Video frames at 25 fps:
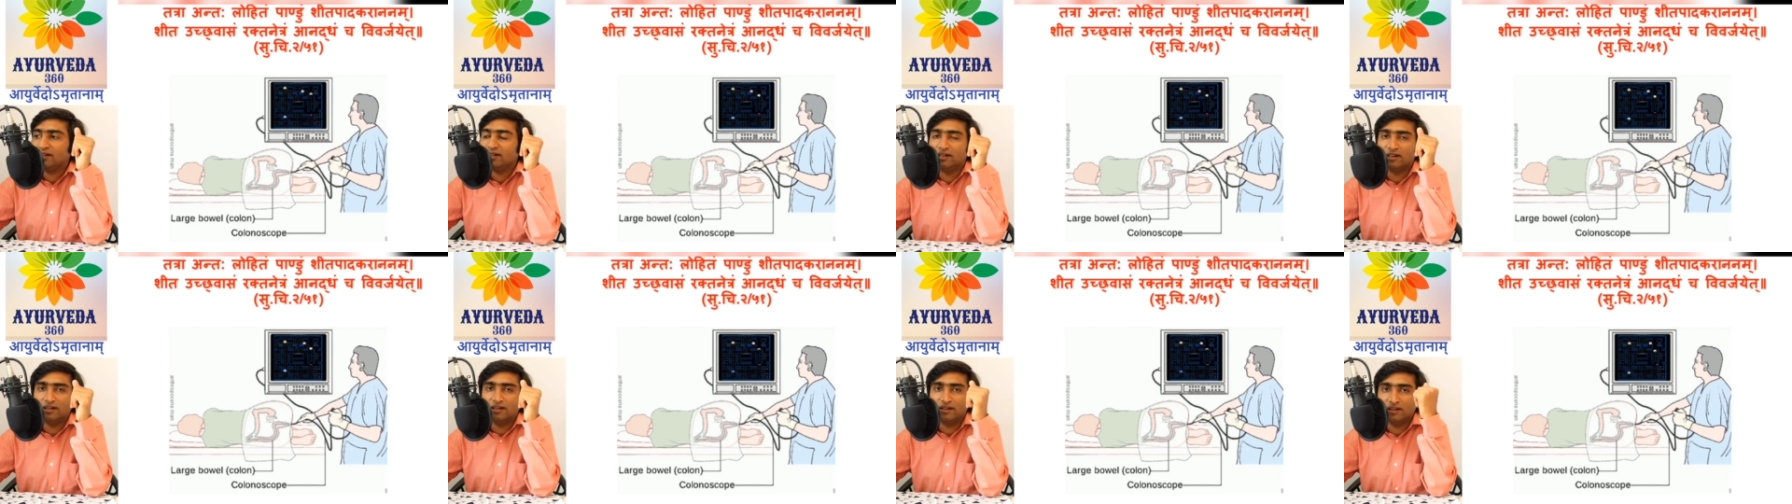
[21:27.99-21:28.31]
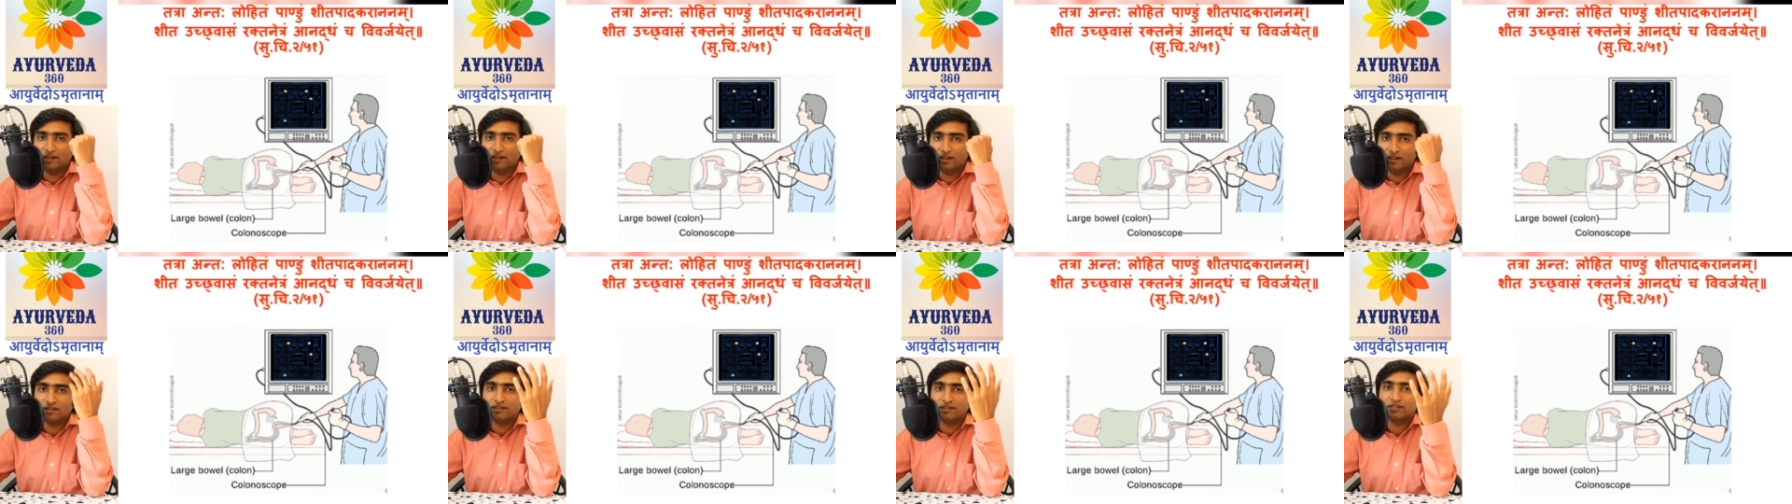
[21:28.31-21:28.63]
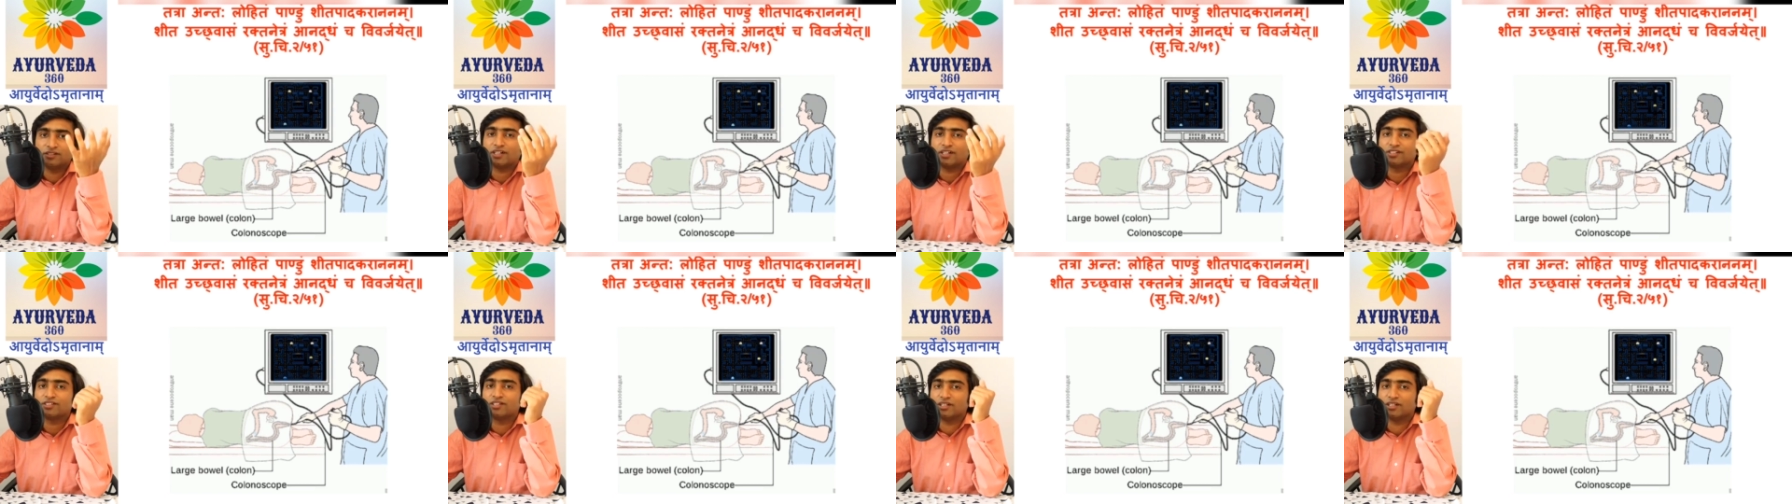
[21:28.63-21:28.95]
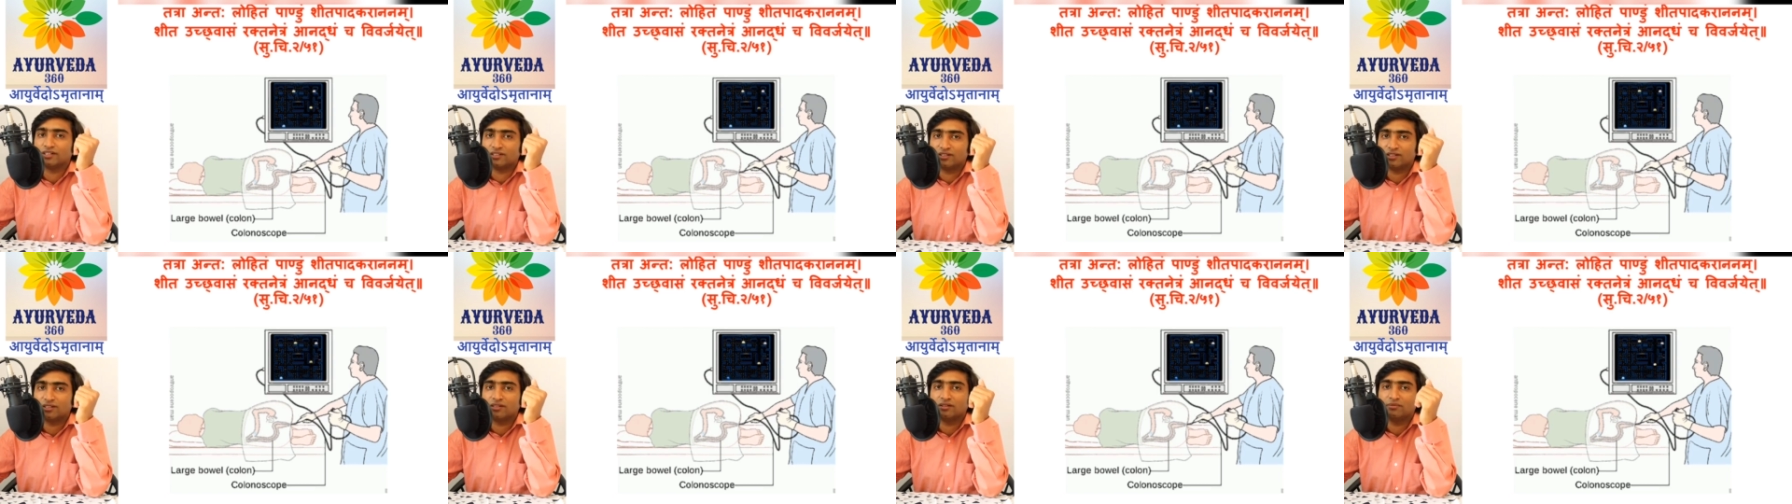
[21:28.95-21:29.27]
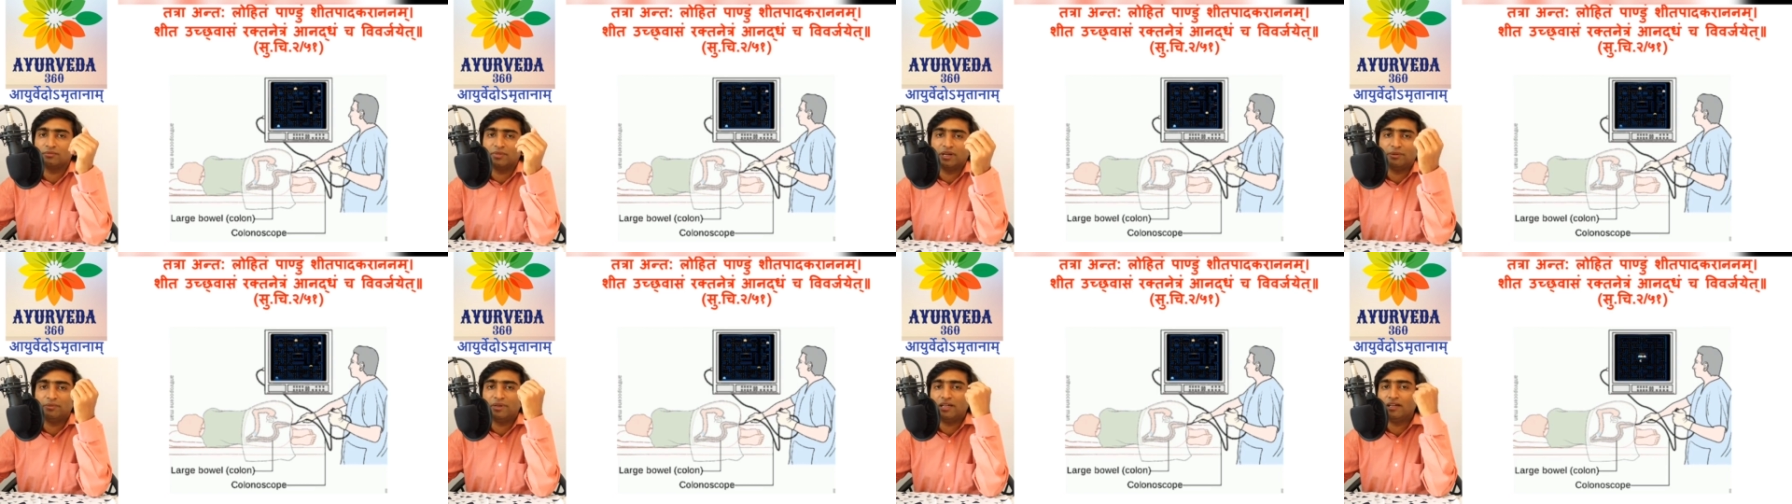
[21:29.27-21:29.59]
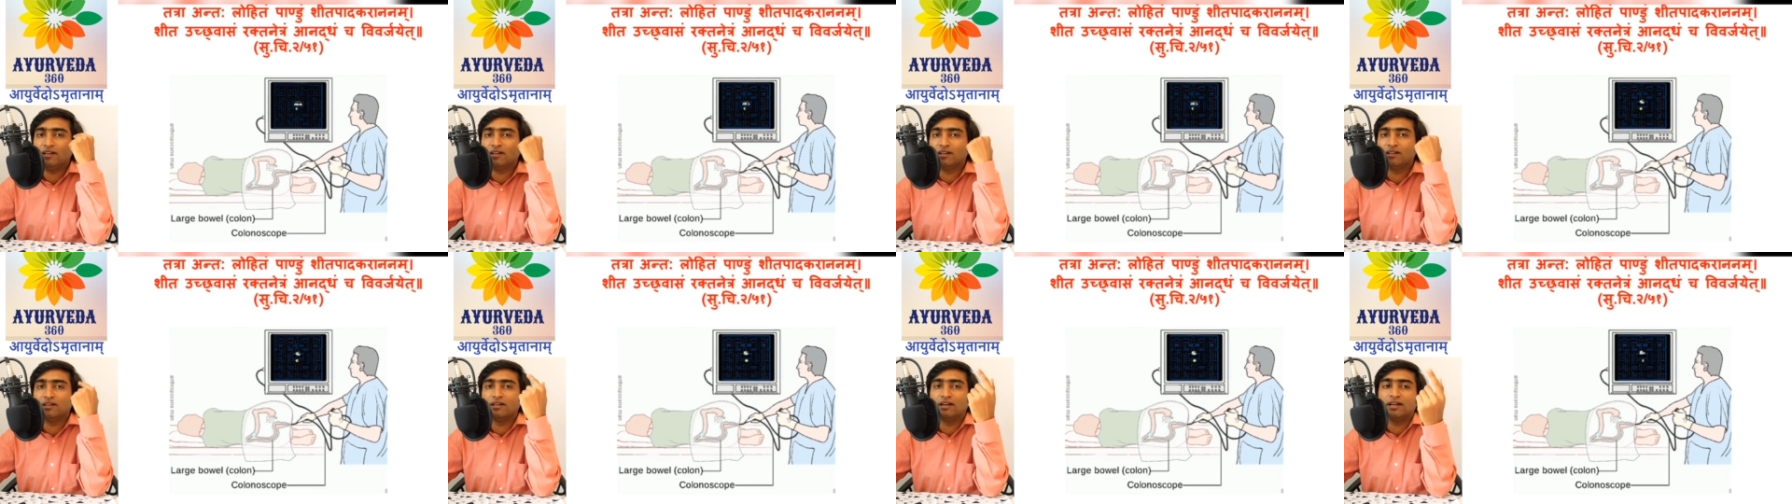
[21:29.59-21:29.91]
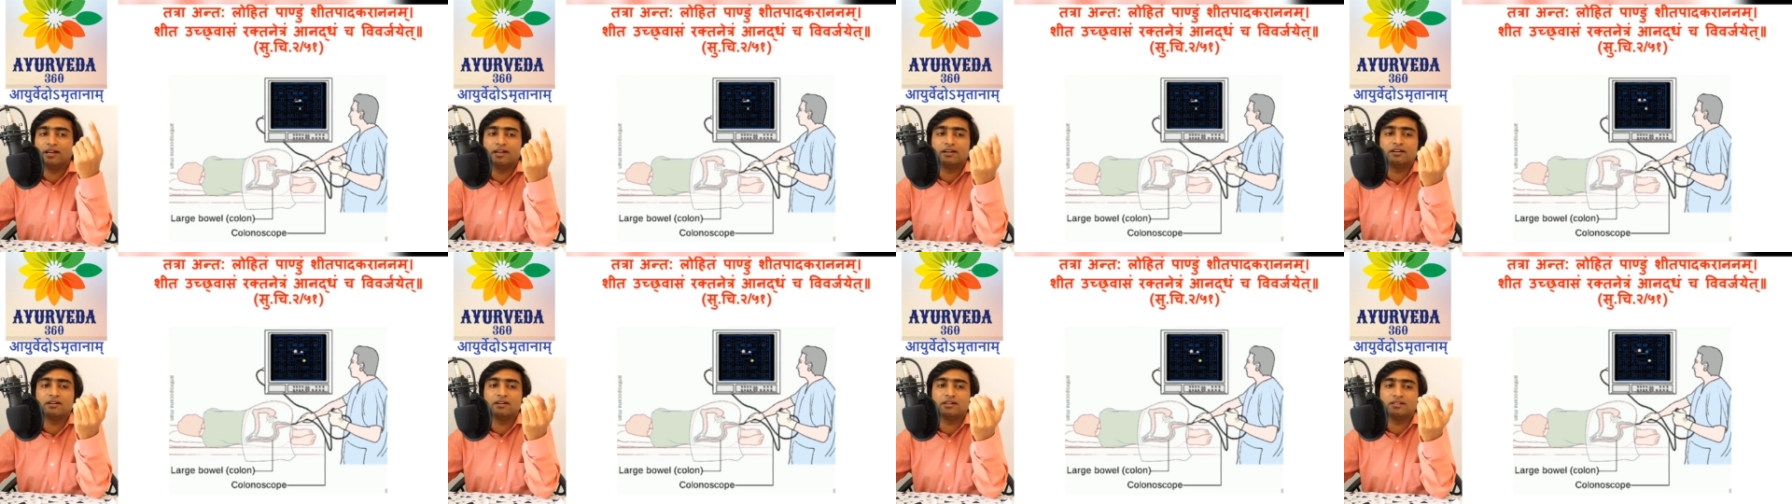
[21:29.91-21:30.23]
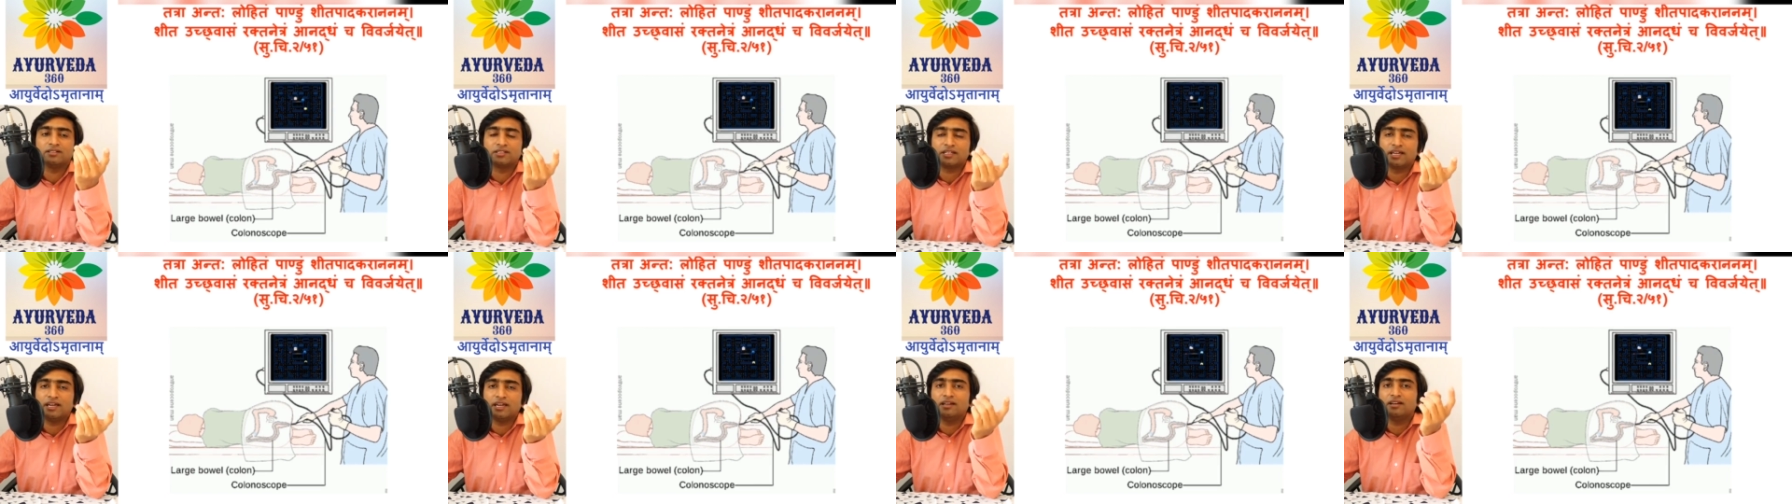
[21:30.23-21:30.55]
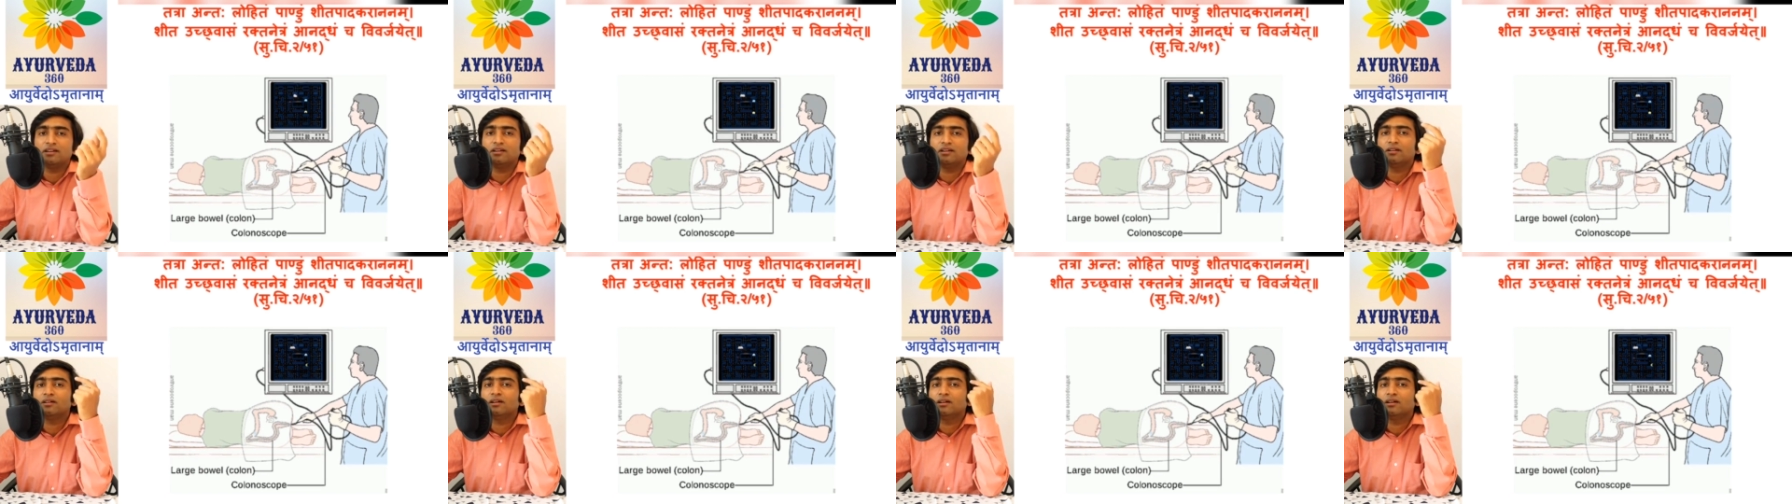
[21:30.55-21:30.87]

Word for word: uh, structures, maybe like uh, skin,